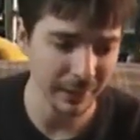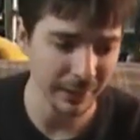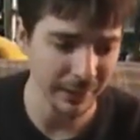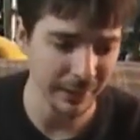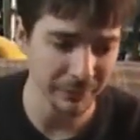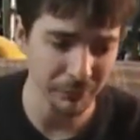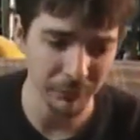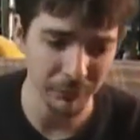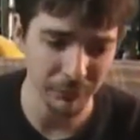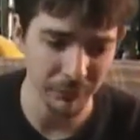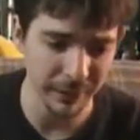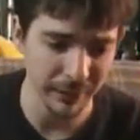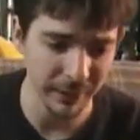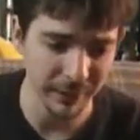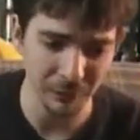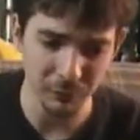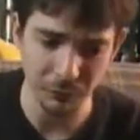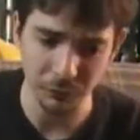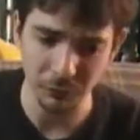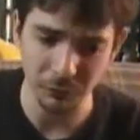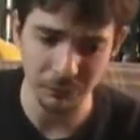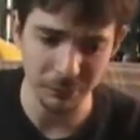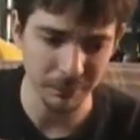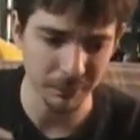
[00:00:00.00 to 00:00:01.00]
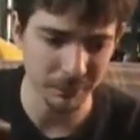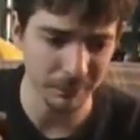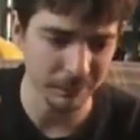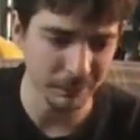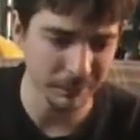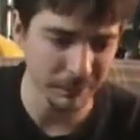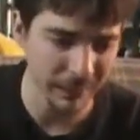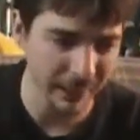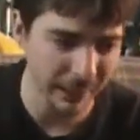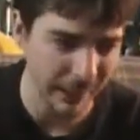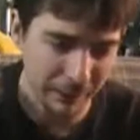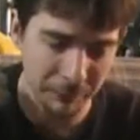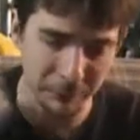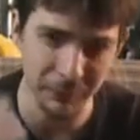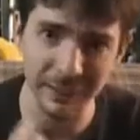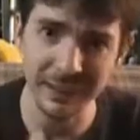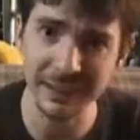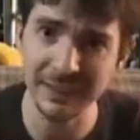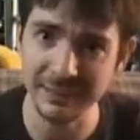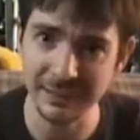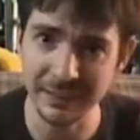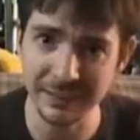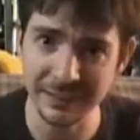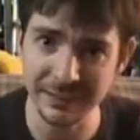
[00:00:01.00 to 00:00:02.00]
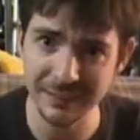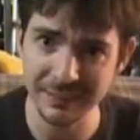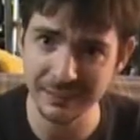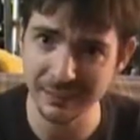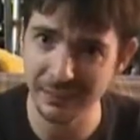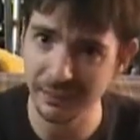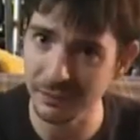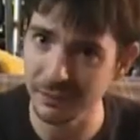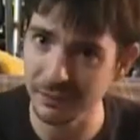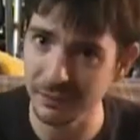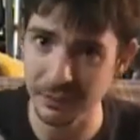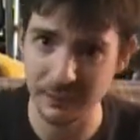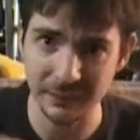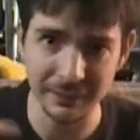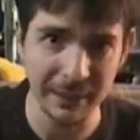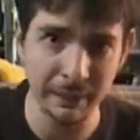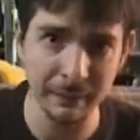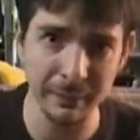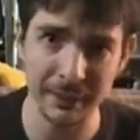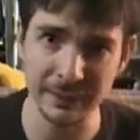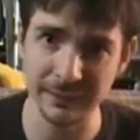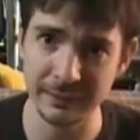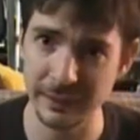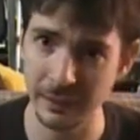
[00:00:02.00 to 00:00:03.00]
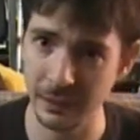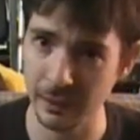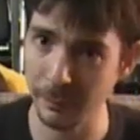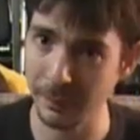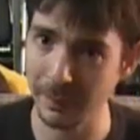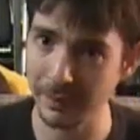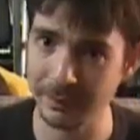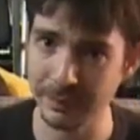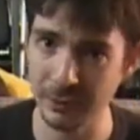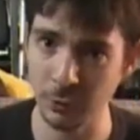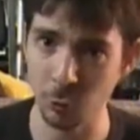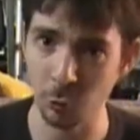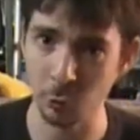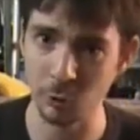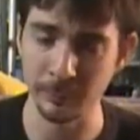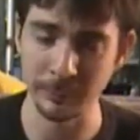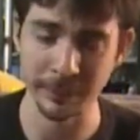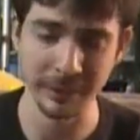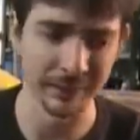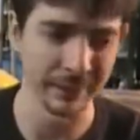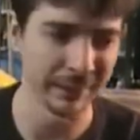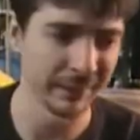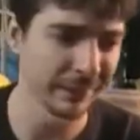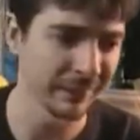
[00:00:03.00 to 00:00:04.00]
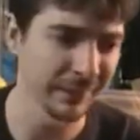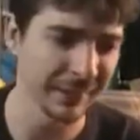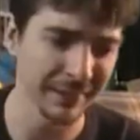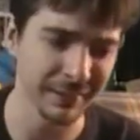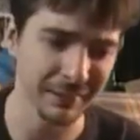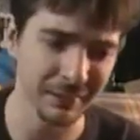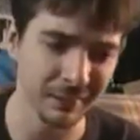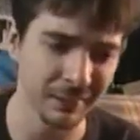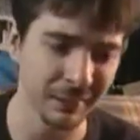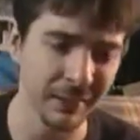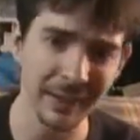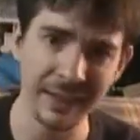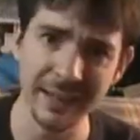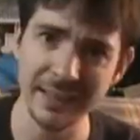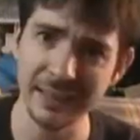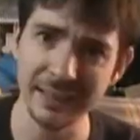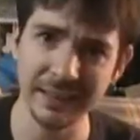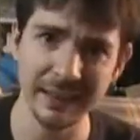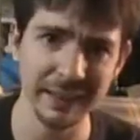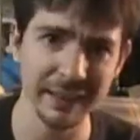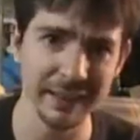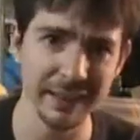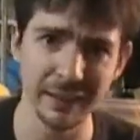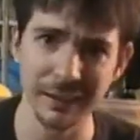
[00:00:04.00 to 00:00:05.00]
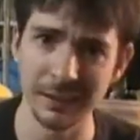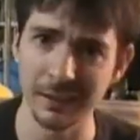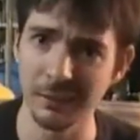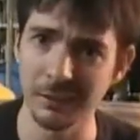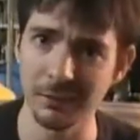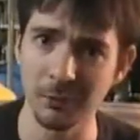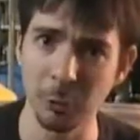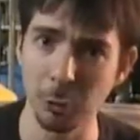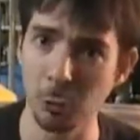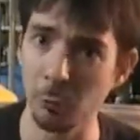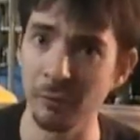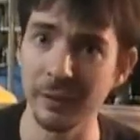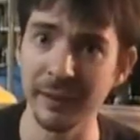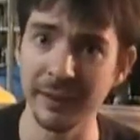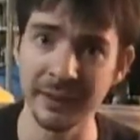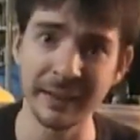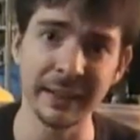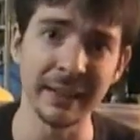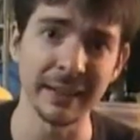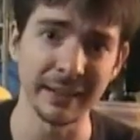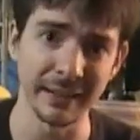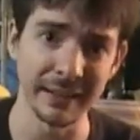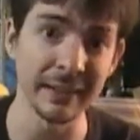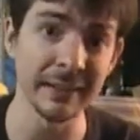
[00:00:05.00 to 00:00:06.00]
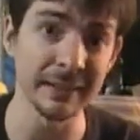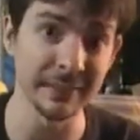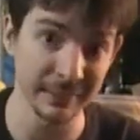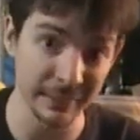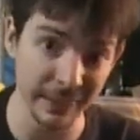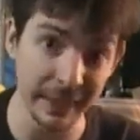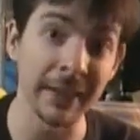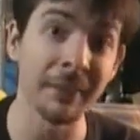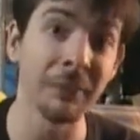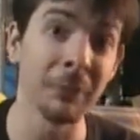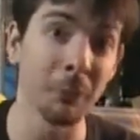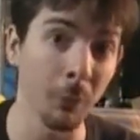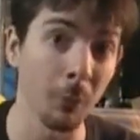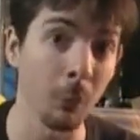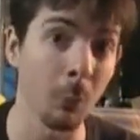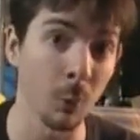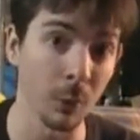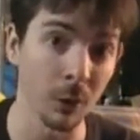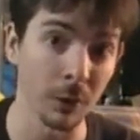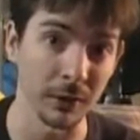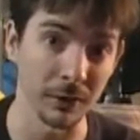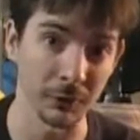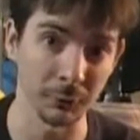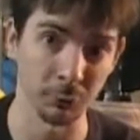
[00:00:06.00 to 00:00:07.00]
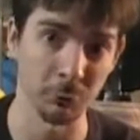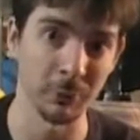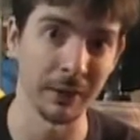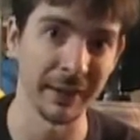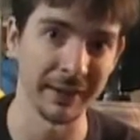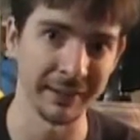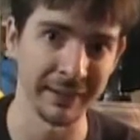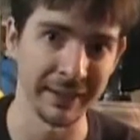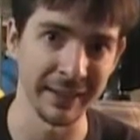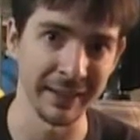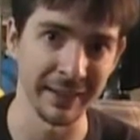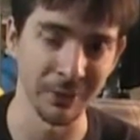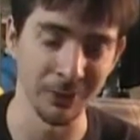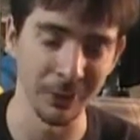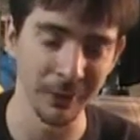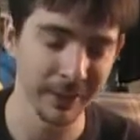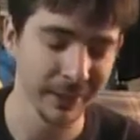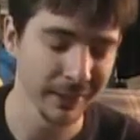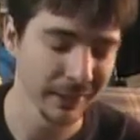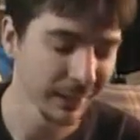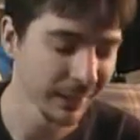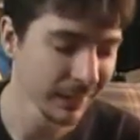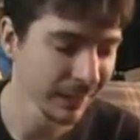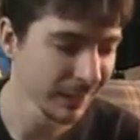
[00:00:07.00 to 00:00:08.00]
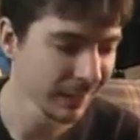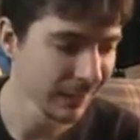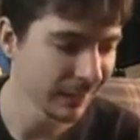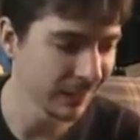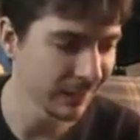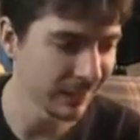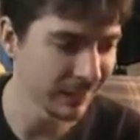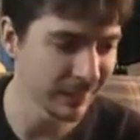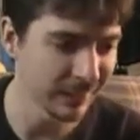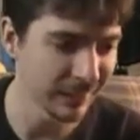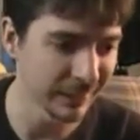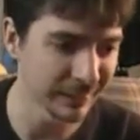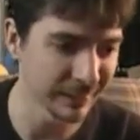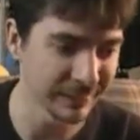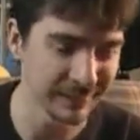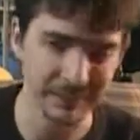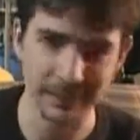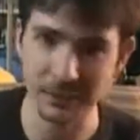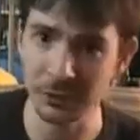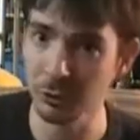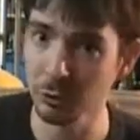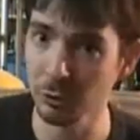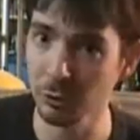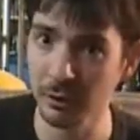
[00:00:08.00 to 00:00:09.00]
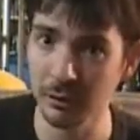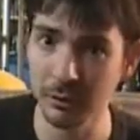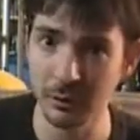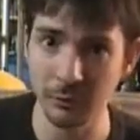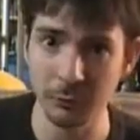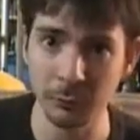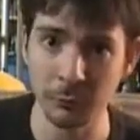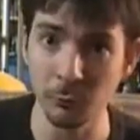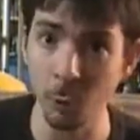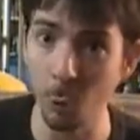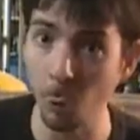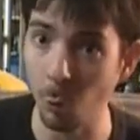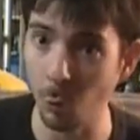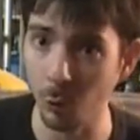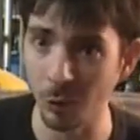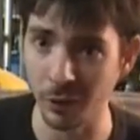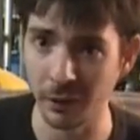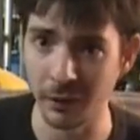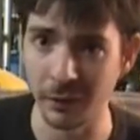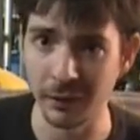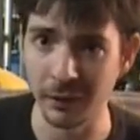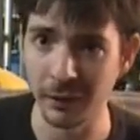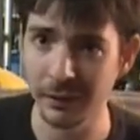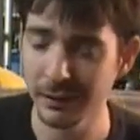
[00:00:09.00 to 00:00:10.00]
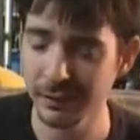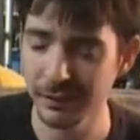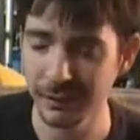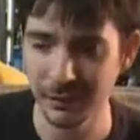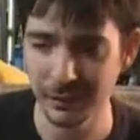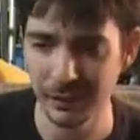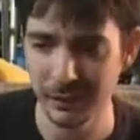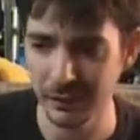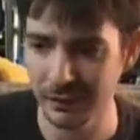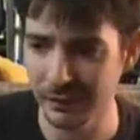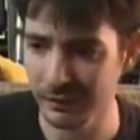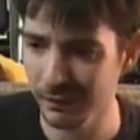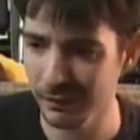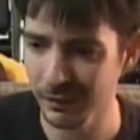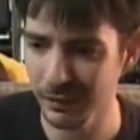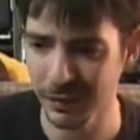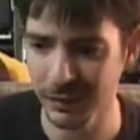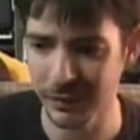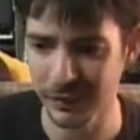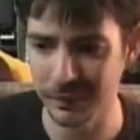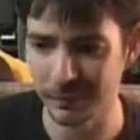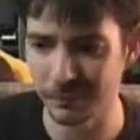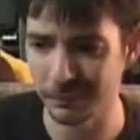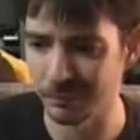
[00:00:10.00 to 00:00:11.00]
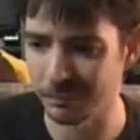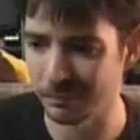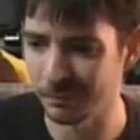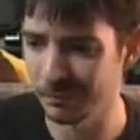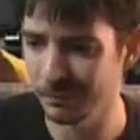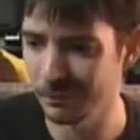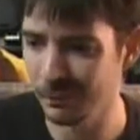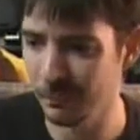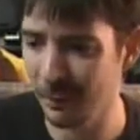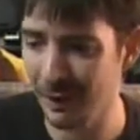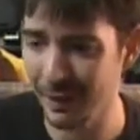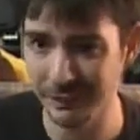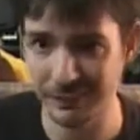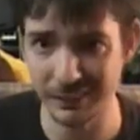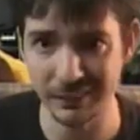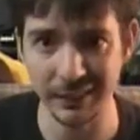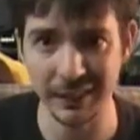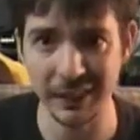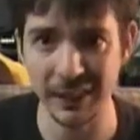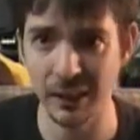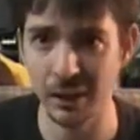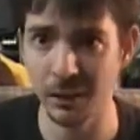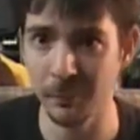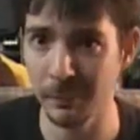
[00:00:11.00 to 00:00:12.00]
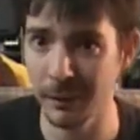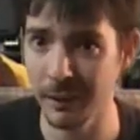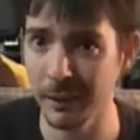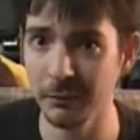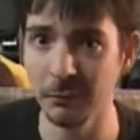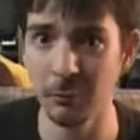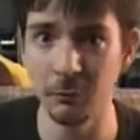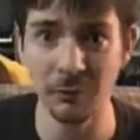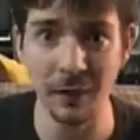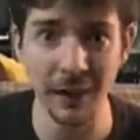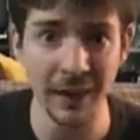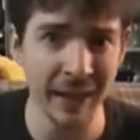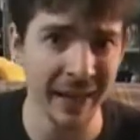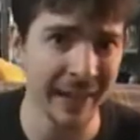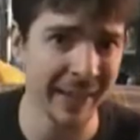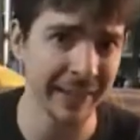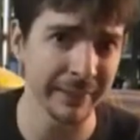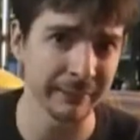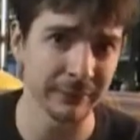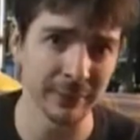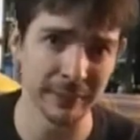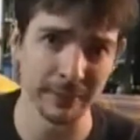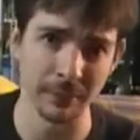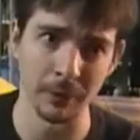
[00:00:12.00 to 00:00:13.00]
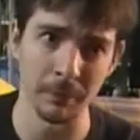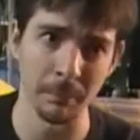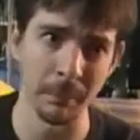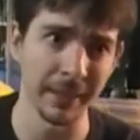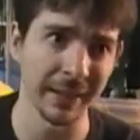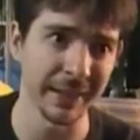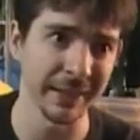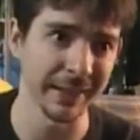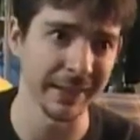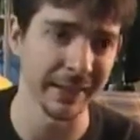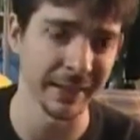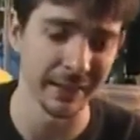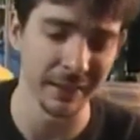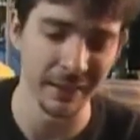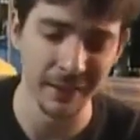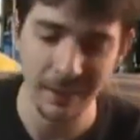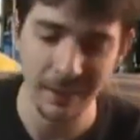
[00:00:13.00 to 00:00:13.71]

If if if it exists, there's gonna make a, they're gonna make a sequel about it. Like Lion King three is in the works right now. Uh, Cinderella four, um, Pirates of the Caribbean five is in the making.